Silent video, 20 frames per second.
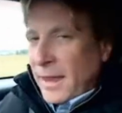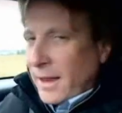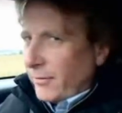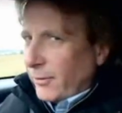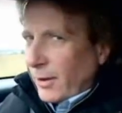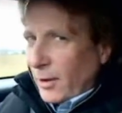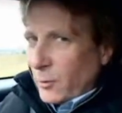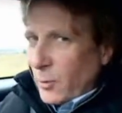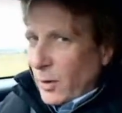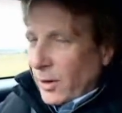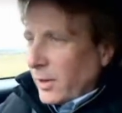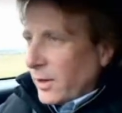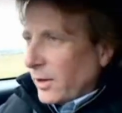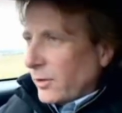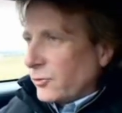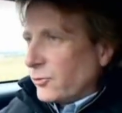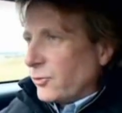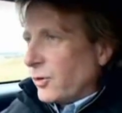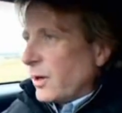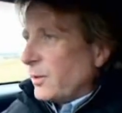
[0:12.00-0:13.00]
ever had one of
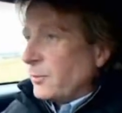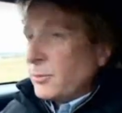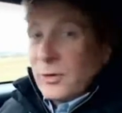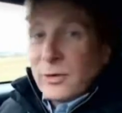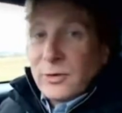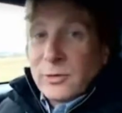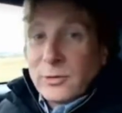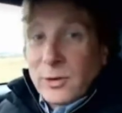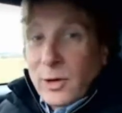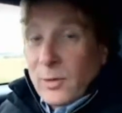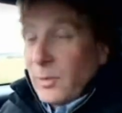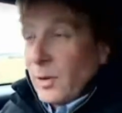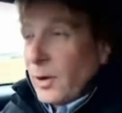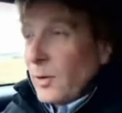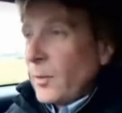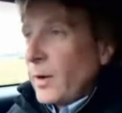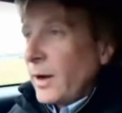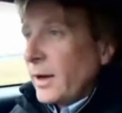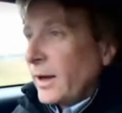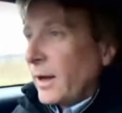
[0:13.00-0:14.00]
those dreams you just don't
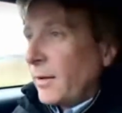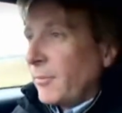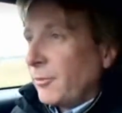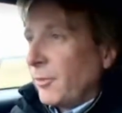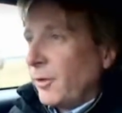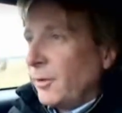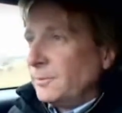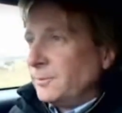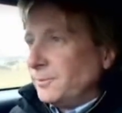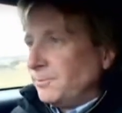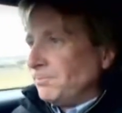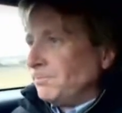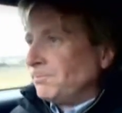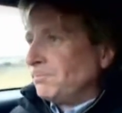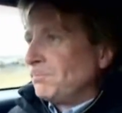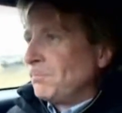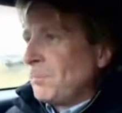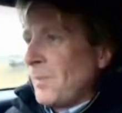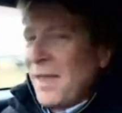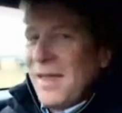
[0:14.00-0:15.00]
want to wake up from?
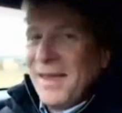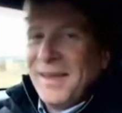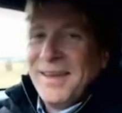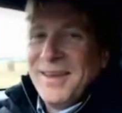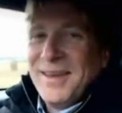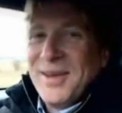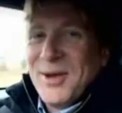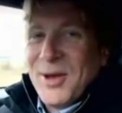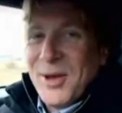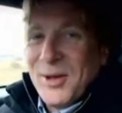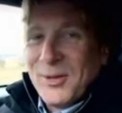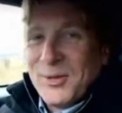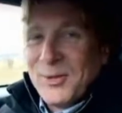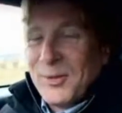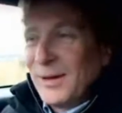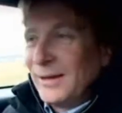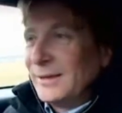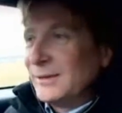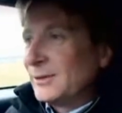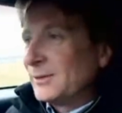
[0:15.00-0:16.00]
You know the
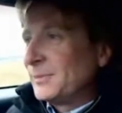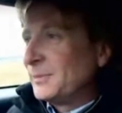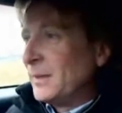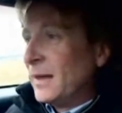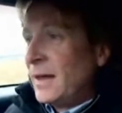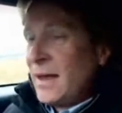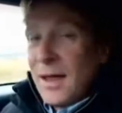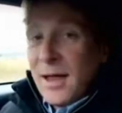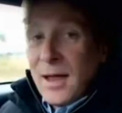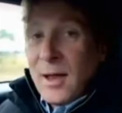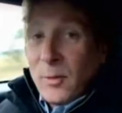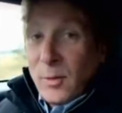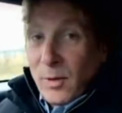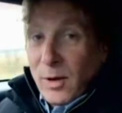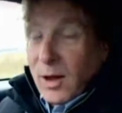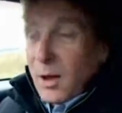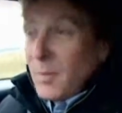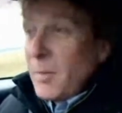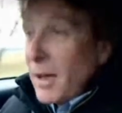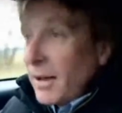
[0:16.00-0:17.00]
ones.
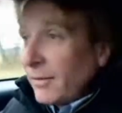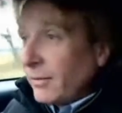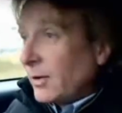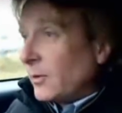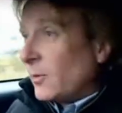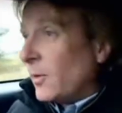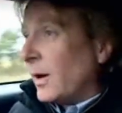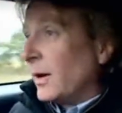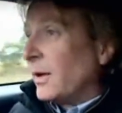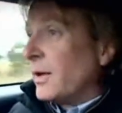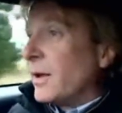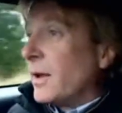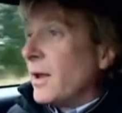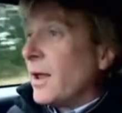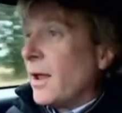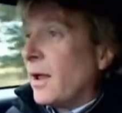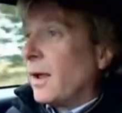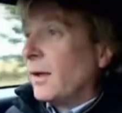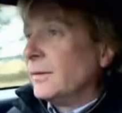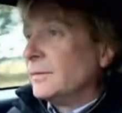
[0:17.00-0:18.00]
Well, I'm having one
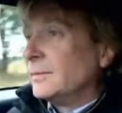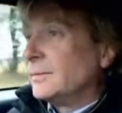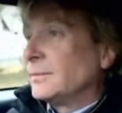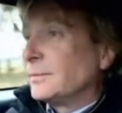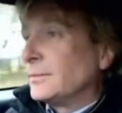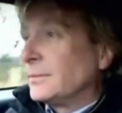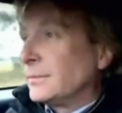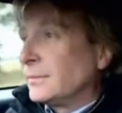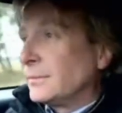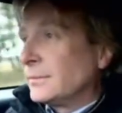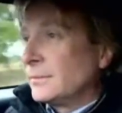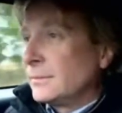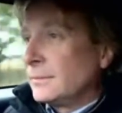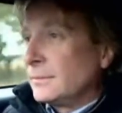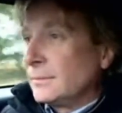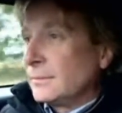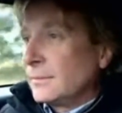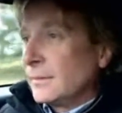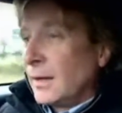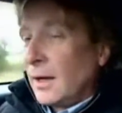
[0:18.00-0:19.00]
now.
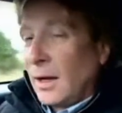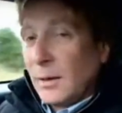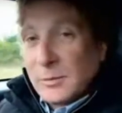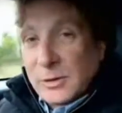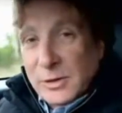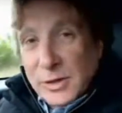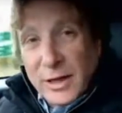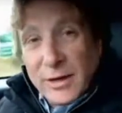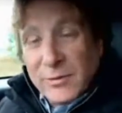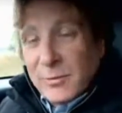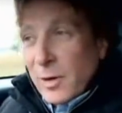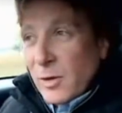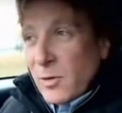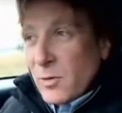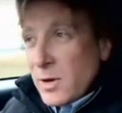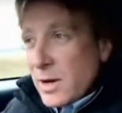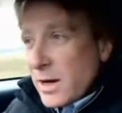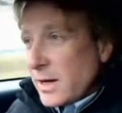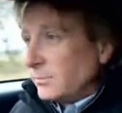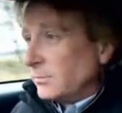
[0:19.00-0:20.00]
I'm Steve
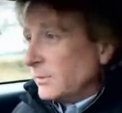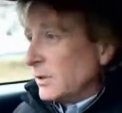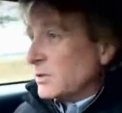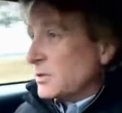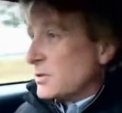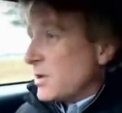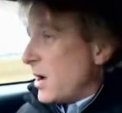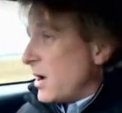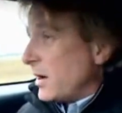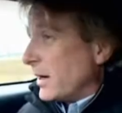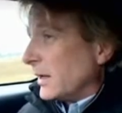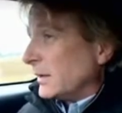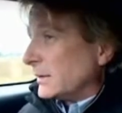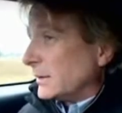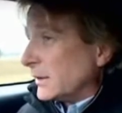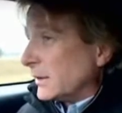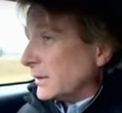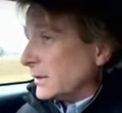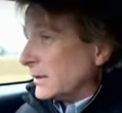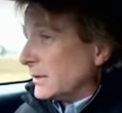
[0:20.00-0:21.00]
McQueen, it's
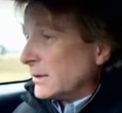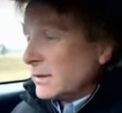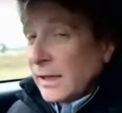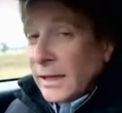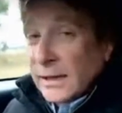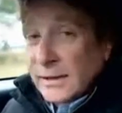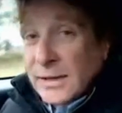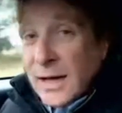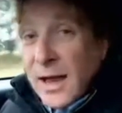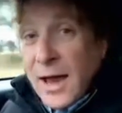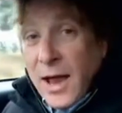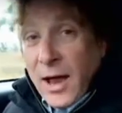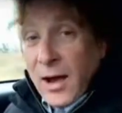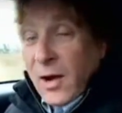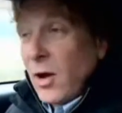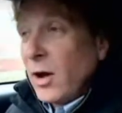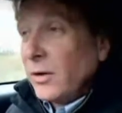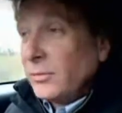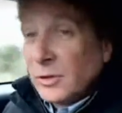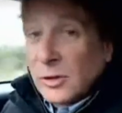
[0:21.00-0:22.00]
1966,
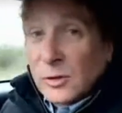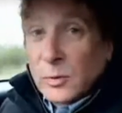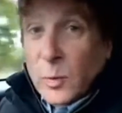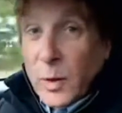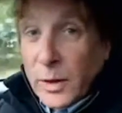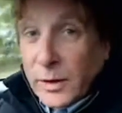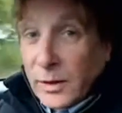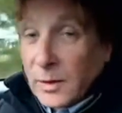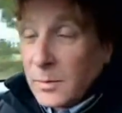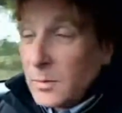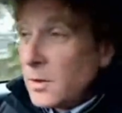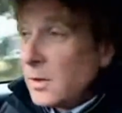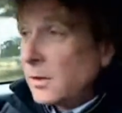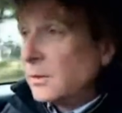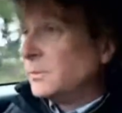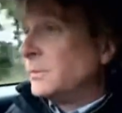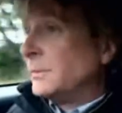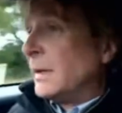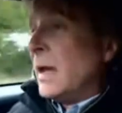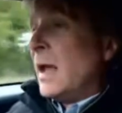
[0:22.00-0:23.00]
and I've just won Le
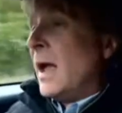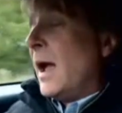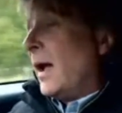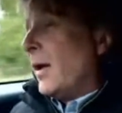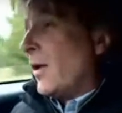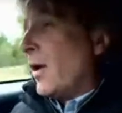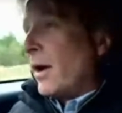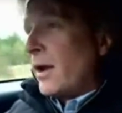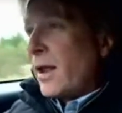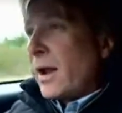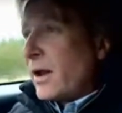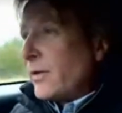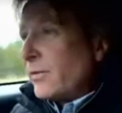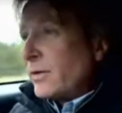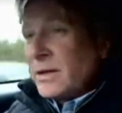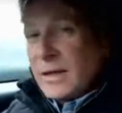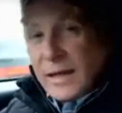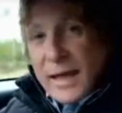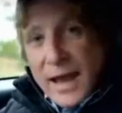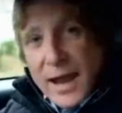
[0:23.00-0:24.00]
Mans. And I don't
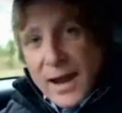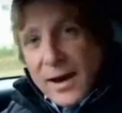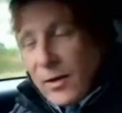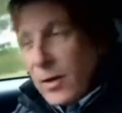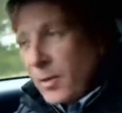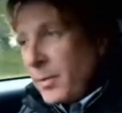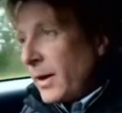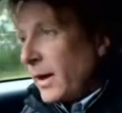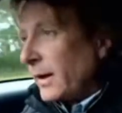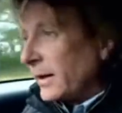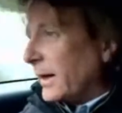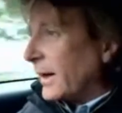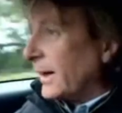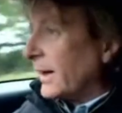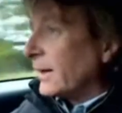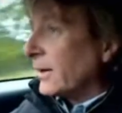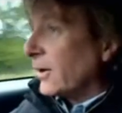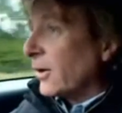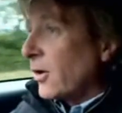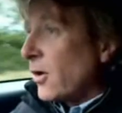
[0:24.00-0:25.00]
even care about
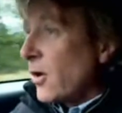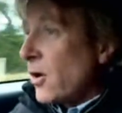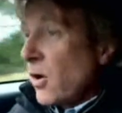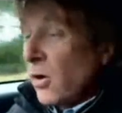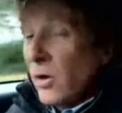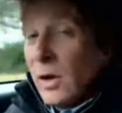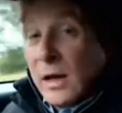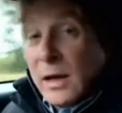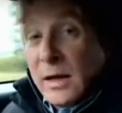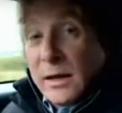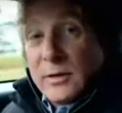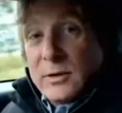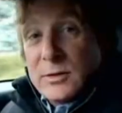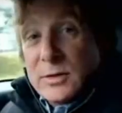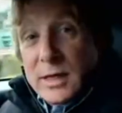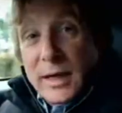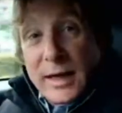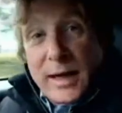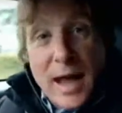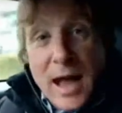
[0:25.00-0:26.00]
getting the girl, because
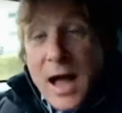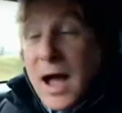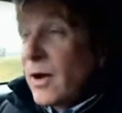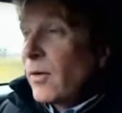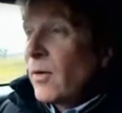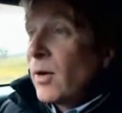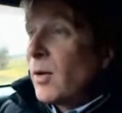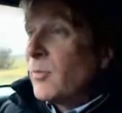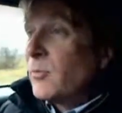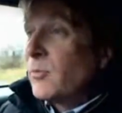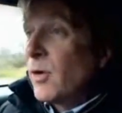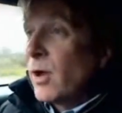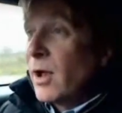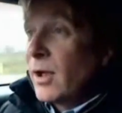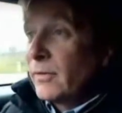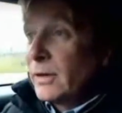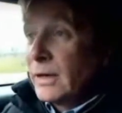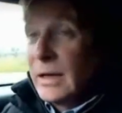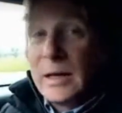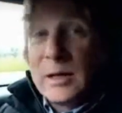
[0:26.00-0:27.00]
the car I'm
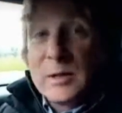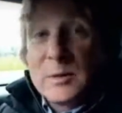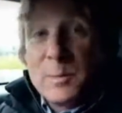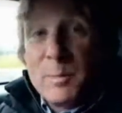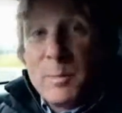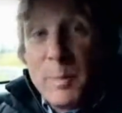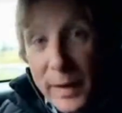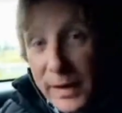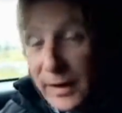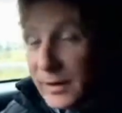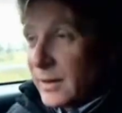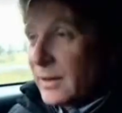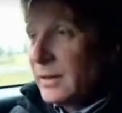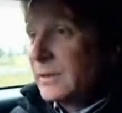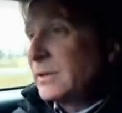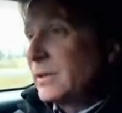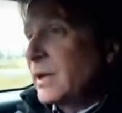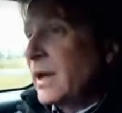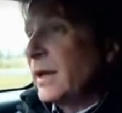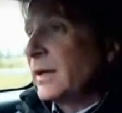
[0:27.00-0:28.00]
driving is better
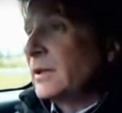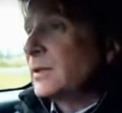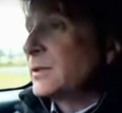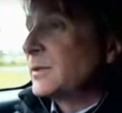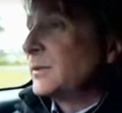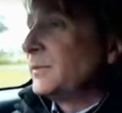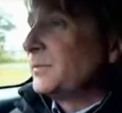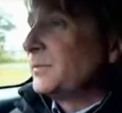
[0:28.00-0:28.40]
than sex.